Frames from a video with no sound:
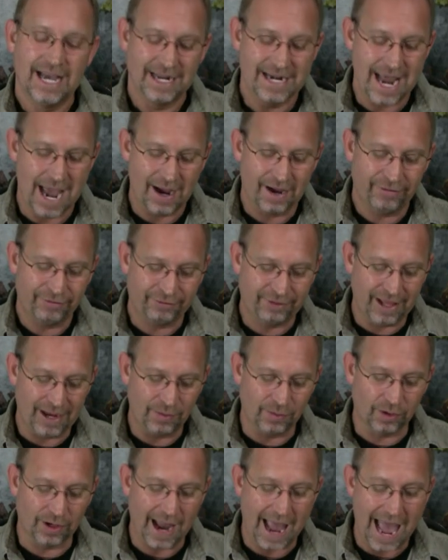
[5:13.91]
Now, if
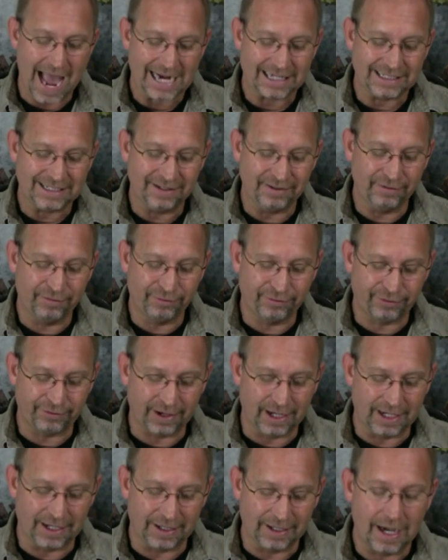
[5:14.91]
they were
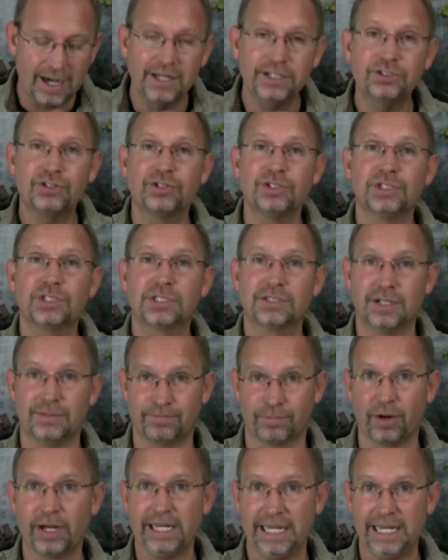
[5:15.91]
active hunters
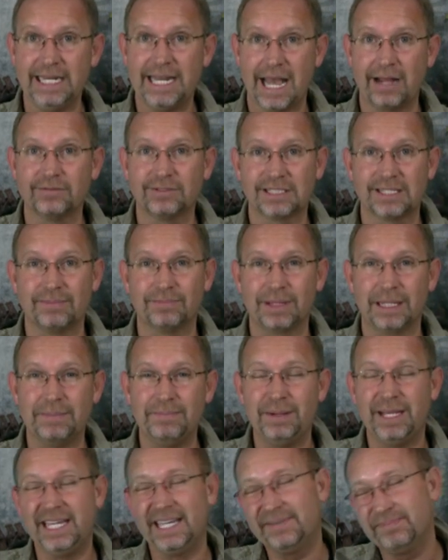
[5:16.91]
bringing down
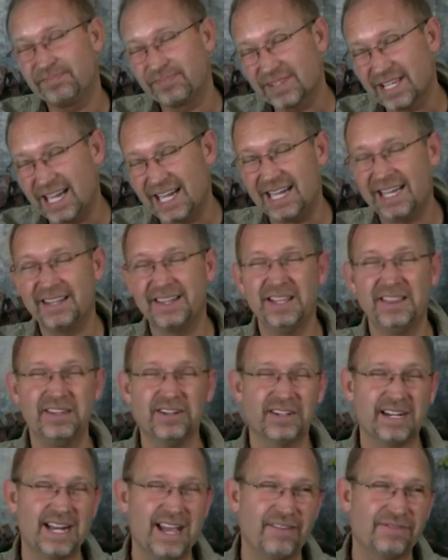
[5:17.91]
something big, then
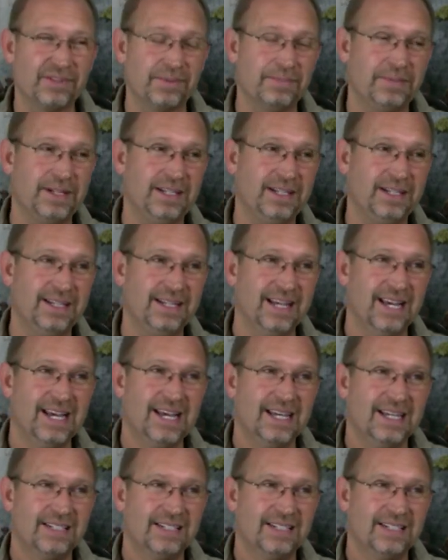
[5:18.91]
you're going to have to be